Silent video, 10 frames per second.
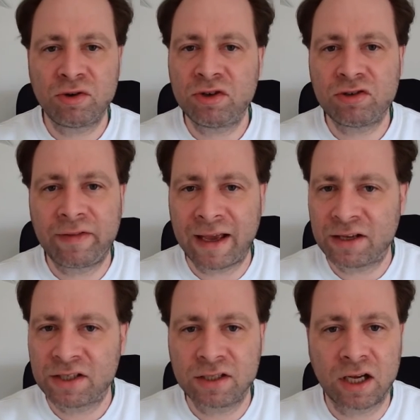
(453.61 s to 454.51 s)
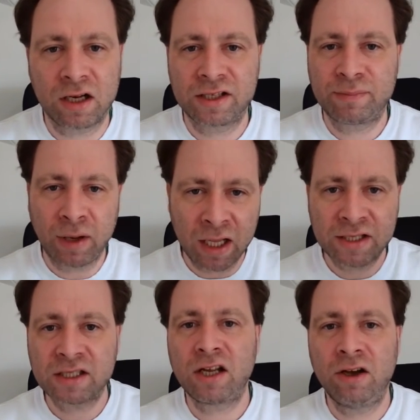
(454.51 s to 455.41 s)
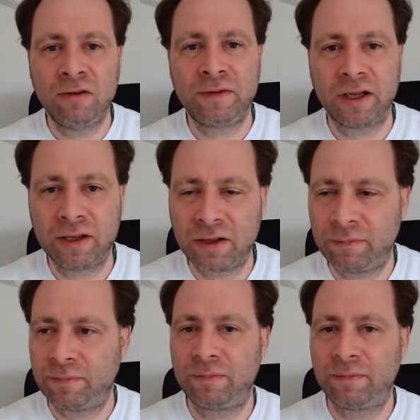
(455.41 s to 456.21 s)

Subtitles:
$200,000 plus over the